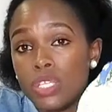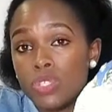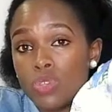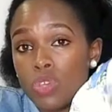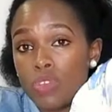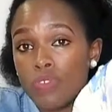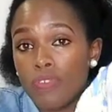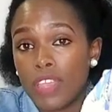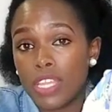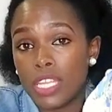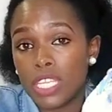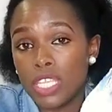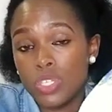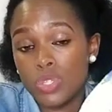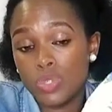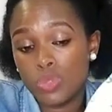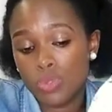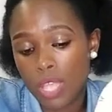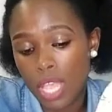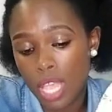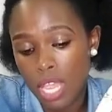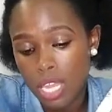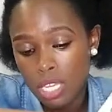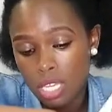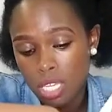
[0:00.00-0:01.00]
So if I need to
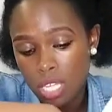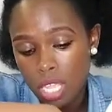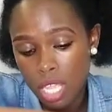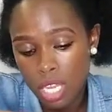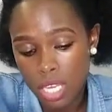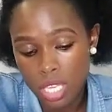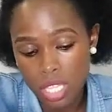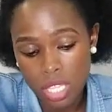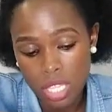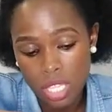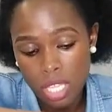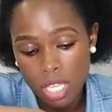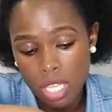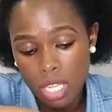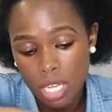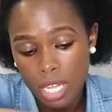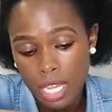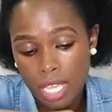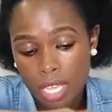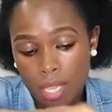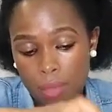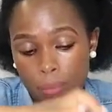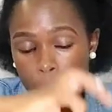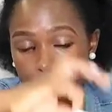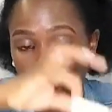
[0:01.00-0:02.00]
carry anything
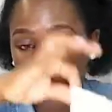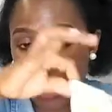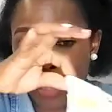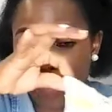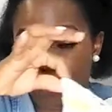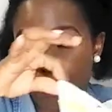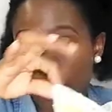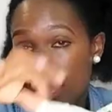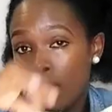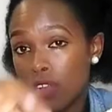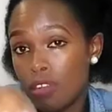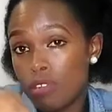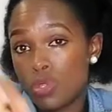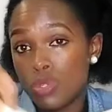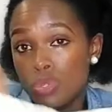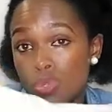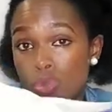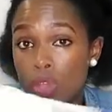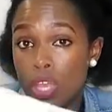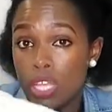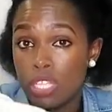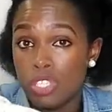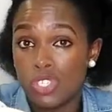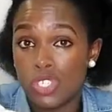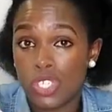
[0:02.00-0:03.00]
like my pad to
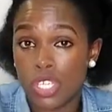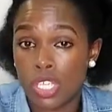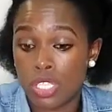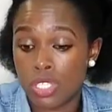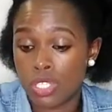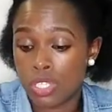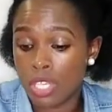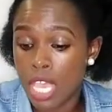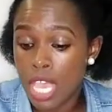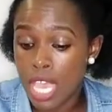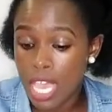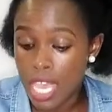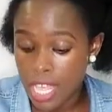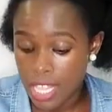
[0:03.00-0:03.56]
go and change,